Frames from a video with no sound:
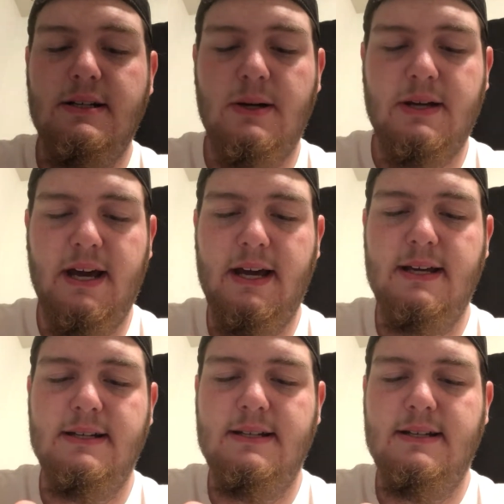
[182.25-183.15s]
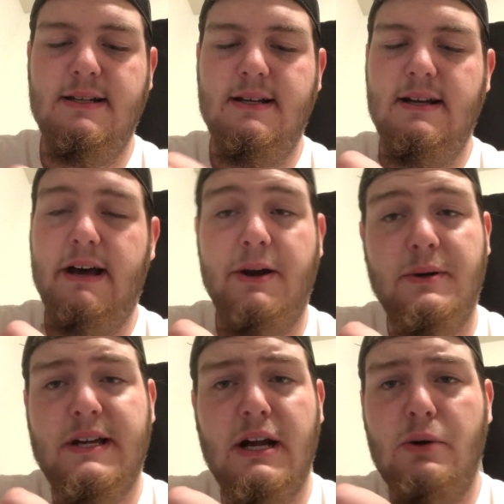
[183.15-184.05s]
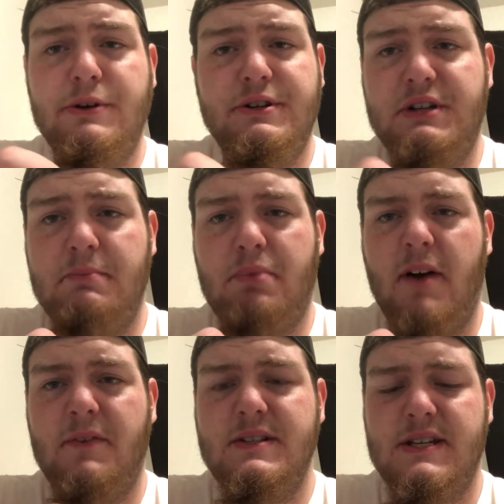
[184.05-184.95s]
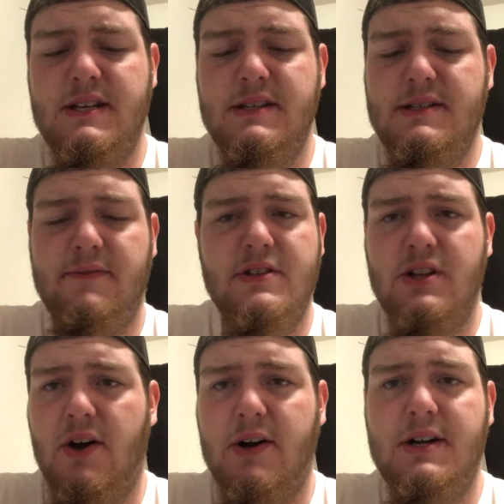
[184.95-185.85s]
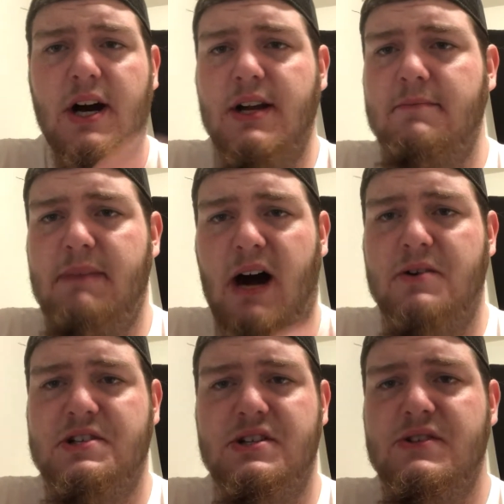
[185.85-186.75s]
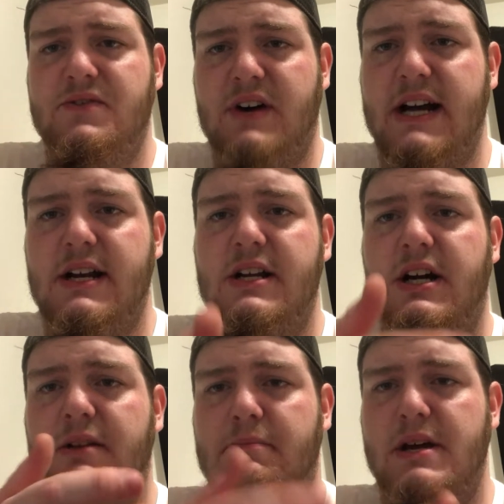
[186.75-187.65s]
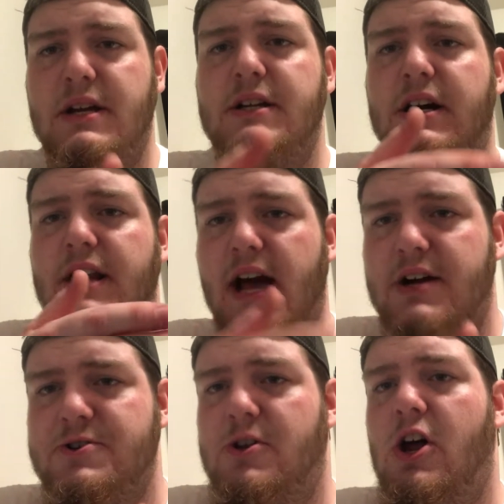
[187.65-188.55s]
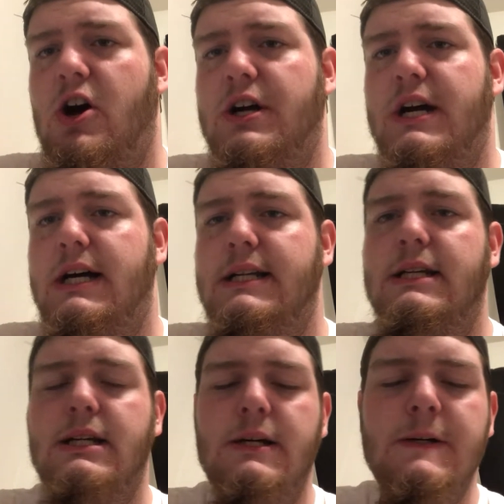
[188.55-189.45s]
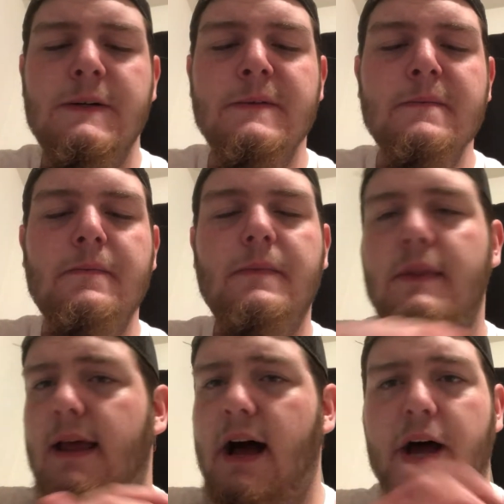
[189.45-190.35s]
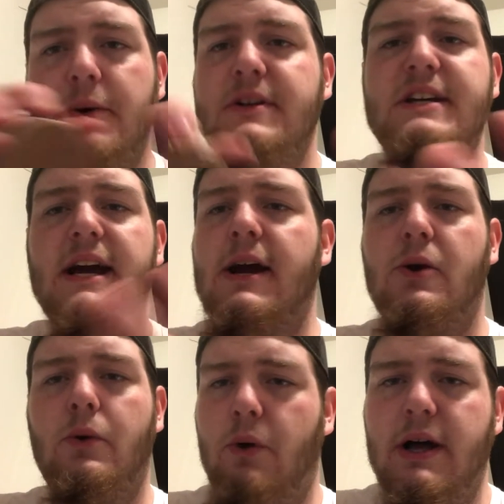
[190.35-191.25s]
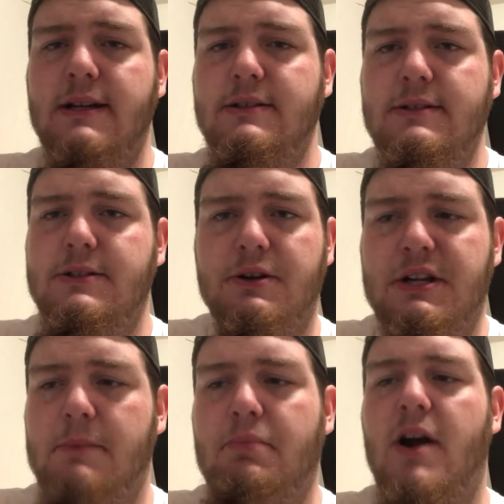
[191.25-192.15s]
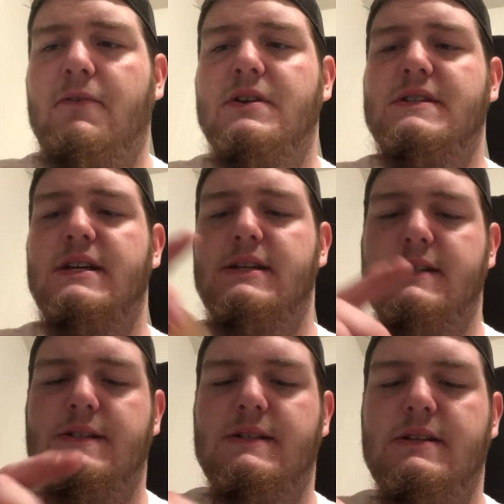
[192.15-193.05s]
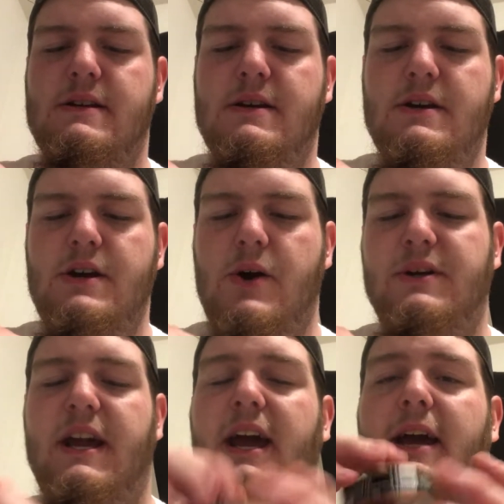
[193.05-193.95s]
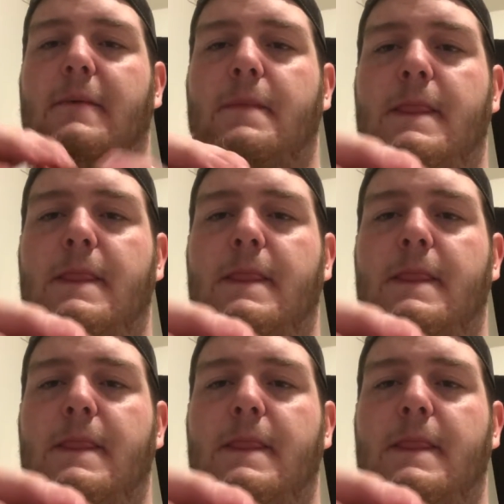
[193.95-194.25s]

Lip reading: okay? I don't care what your dip preference is, if it's long cut, pouches, fine cut, mid cut, extra long cut. I don't care what your dip preference is, okay?